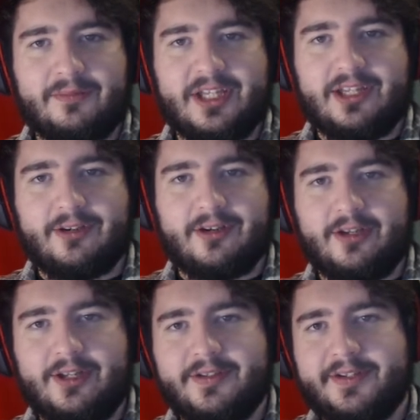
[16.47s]
me here on
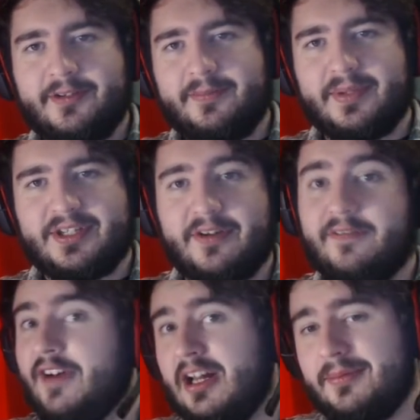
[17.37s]
YouTube, but don't
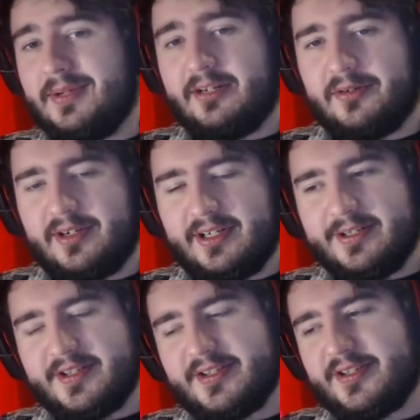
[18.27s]
follow me anywhere else.